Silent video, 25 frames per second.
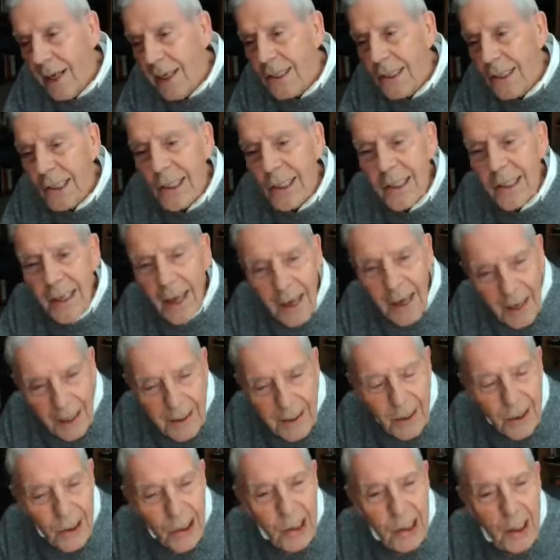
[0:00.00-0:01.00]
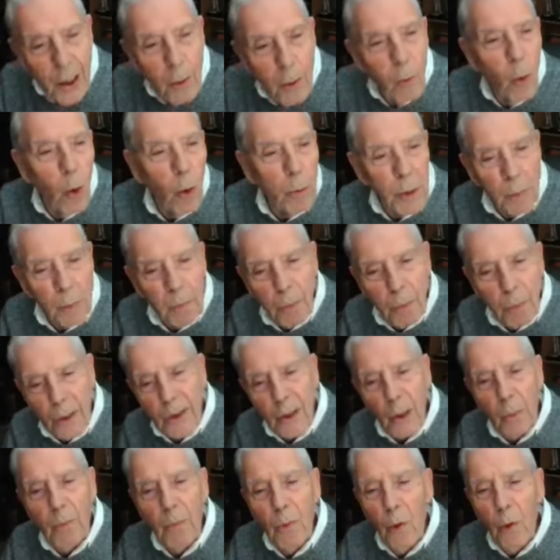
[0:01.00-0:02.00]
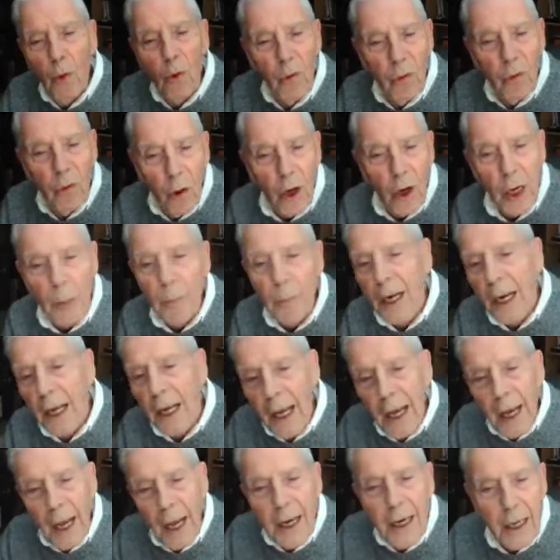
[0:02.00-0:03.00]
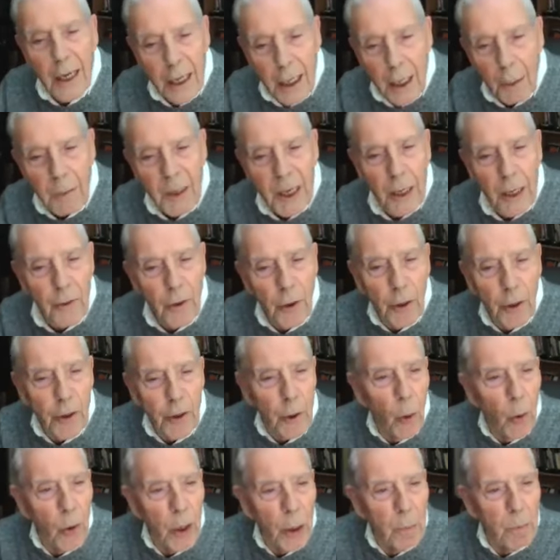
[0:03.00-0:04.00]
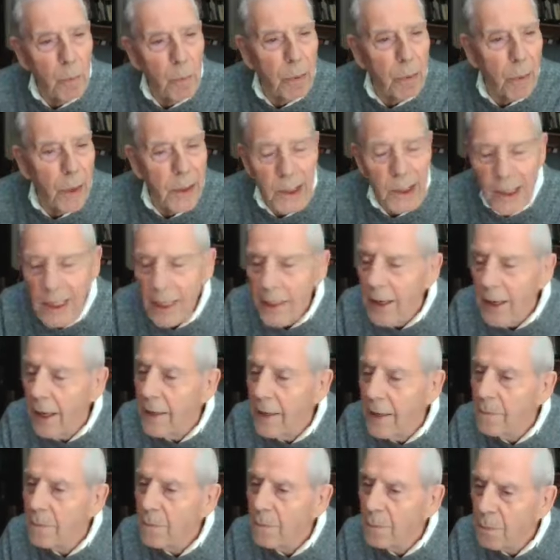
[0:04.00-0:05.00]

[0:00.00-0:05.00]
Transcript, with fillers: Instead, some woman put the move on him and he ended up getting thrown in prison.